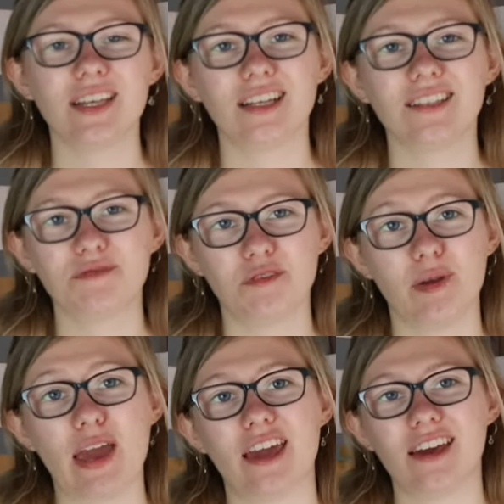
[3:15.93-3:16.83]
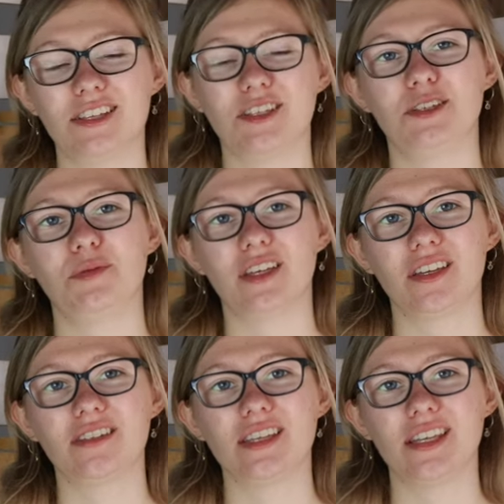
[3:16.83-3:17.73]
things for me at St
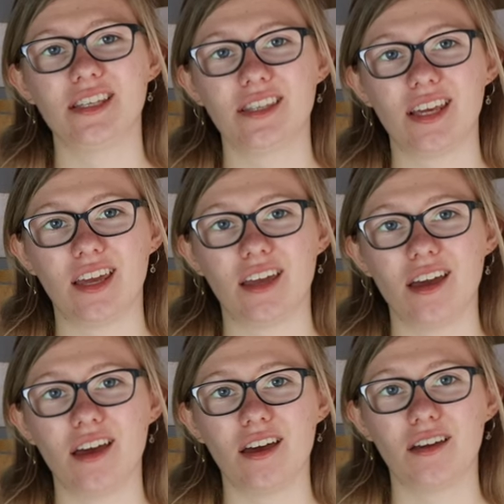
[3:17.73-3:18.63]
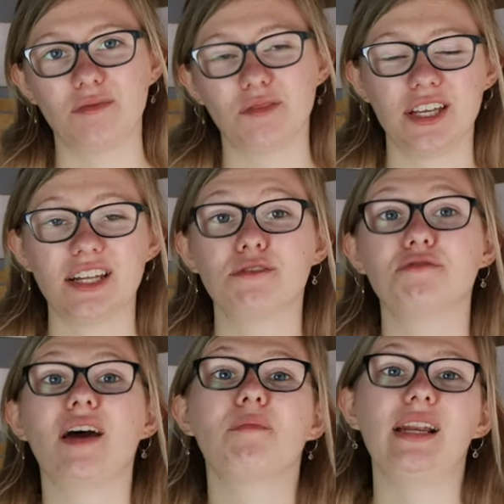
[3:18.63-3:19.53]
Swithin's is the sense of
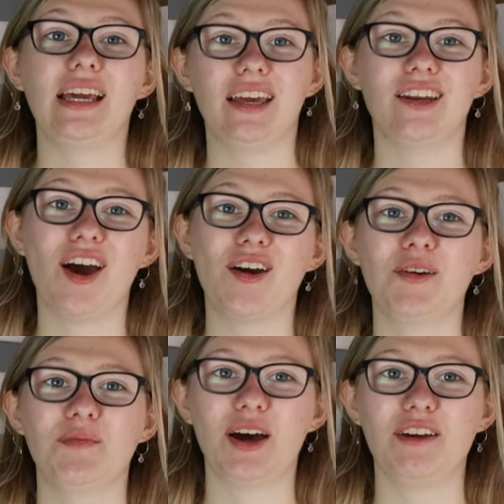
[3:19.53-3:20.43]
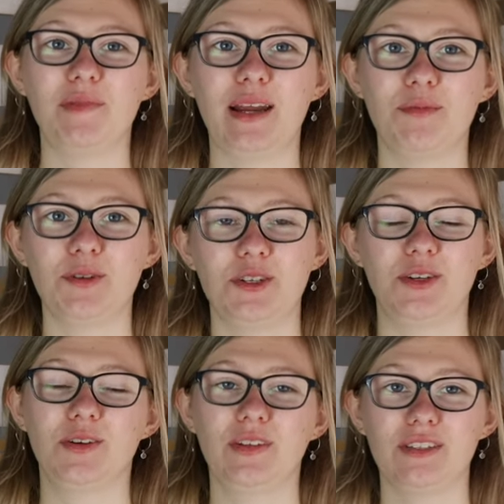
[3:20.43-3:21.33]
family and home that I've been able
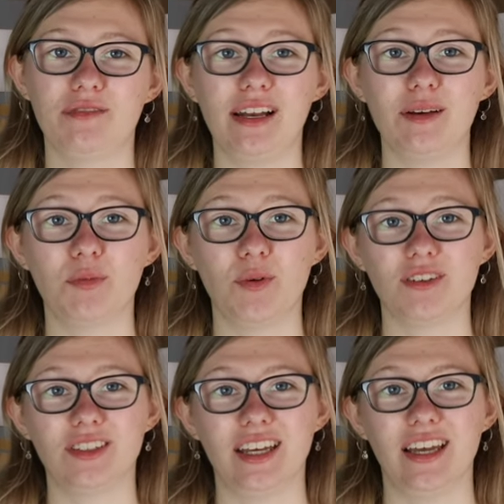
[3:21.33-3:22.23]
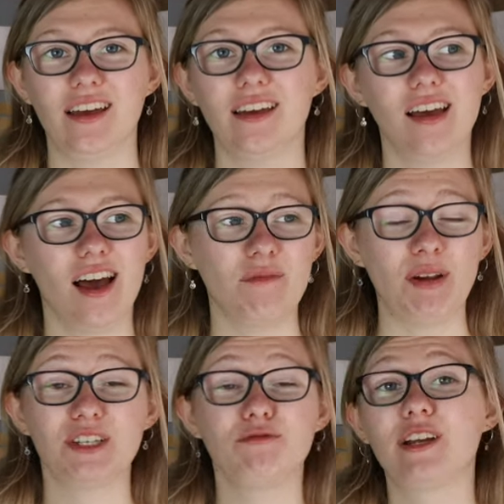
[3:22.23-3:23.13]
to develop whilst here. I'm
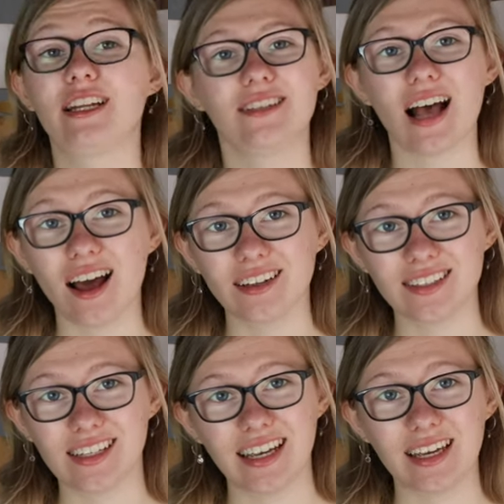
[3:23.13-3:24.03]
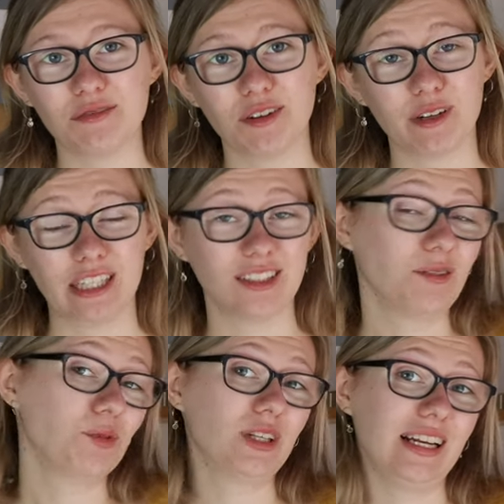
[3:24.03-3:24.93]
actually really sad to leave, I really
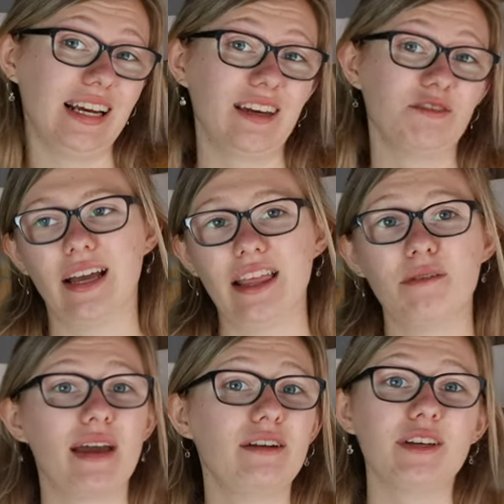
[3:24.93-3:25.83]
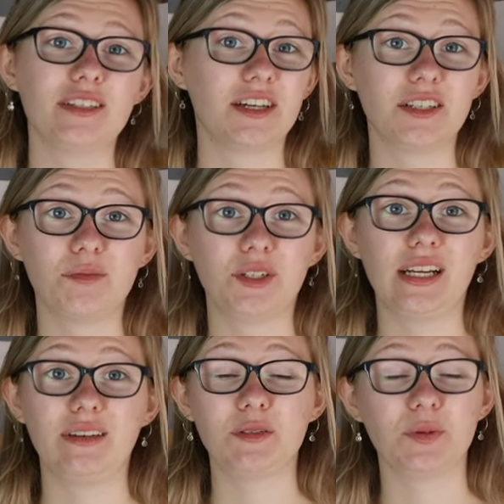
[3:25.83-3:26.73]
don't want to leave. And the main reason I don't want
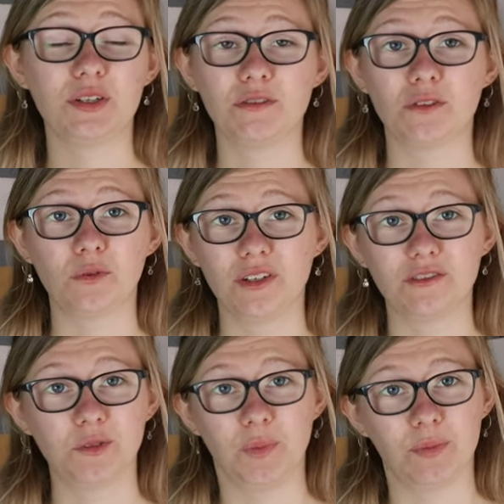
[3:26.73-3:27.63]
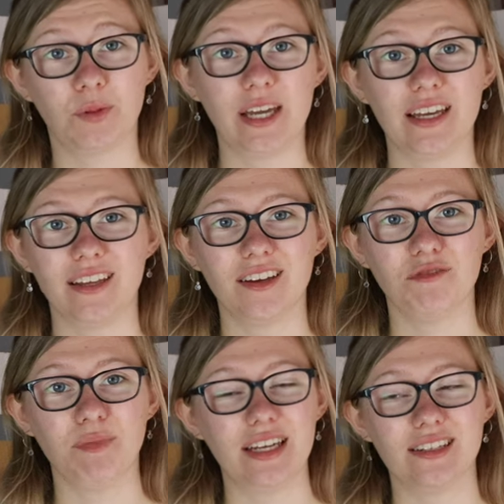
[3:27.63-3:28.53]
to leave is because of the wonderful people here that
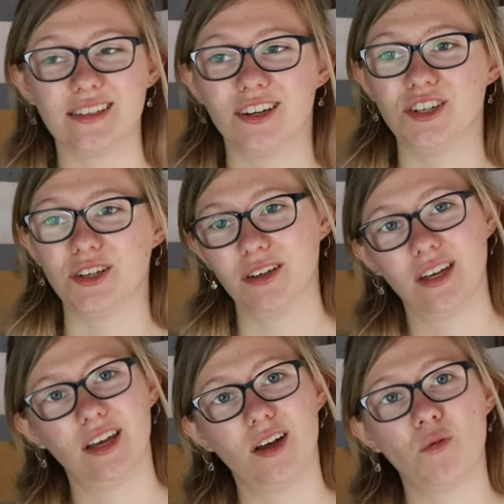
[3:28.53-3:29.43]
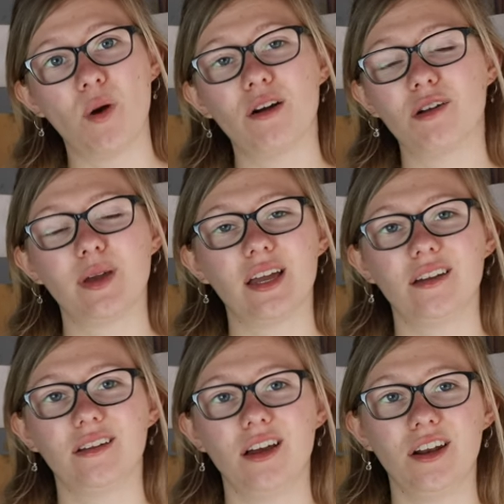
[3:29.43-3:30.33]
have made such a welcoming
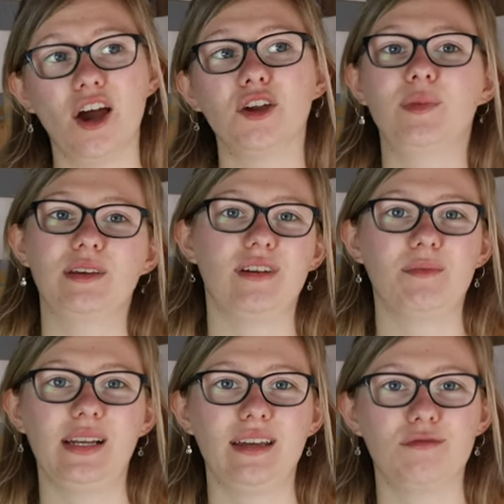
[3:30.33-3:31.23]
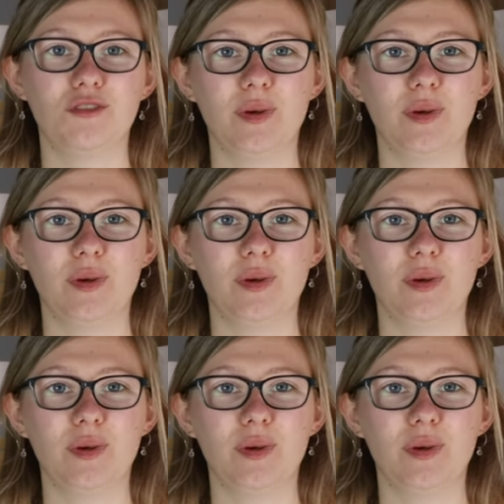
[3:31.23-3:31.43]
and homely family for